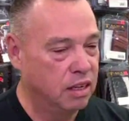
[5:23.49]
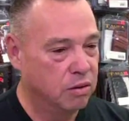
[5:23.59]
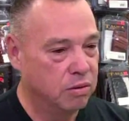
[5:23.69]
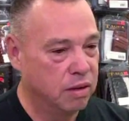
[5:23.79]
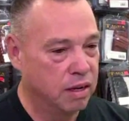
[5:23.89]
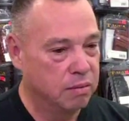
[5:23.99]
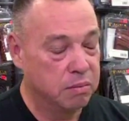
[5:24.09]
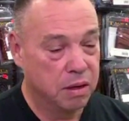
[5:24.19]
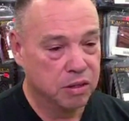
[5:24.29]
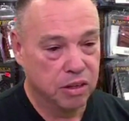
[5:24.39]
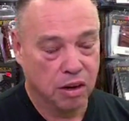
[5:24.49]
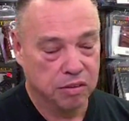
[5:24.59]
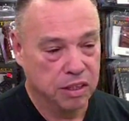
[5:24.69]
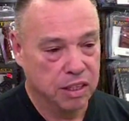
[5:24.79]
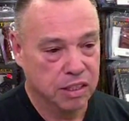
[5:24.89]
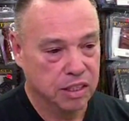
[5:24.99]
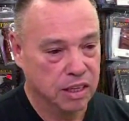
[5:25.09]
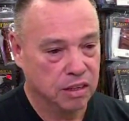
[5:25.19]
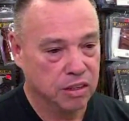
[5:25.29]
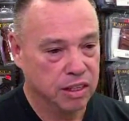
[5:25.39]
You know, uh, most often it's the,
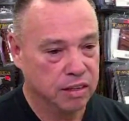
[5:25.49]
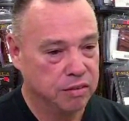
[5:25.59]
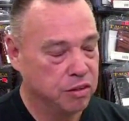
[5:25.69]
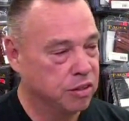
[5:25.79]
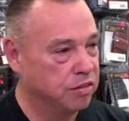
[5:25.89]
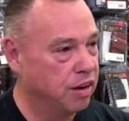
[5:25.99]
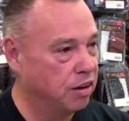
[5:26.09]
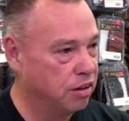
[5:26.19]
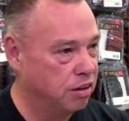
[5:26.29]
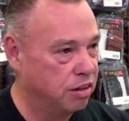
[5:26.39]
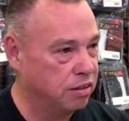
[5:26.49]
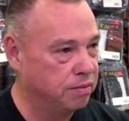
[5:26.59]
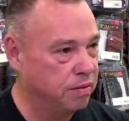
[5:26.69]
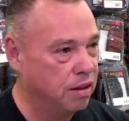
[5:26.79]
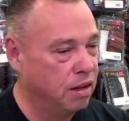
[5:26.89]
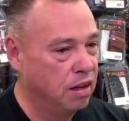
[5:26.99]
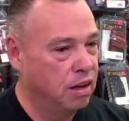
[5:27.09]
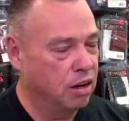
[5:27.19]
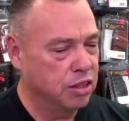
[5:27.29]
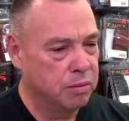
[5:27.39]
under the influence of alcohol,
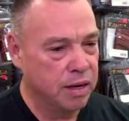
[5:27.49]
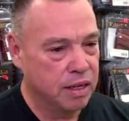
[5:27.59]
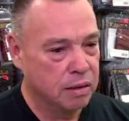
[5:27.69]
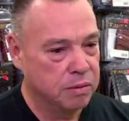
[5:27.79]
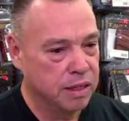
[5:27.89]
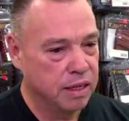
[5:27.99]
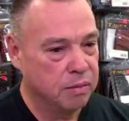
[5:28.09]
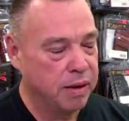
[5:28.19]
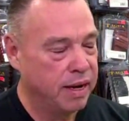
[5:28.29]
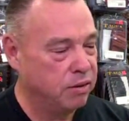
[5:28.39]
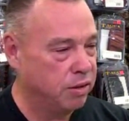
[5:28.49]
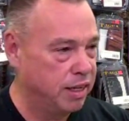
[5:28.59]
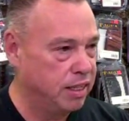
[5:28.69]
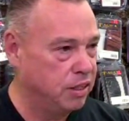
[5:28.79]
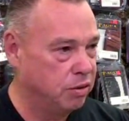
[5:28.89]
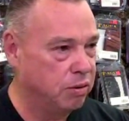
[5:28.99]
or somebody comes in in a mad rage.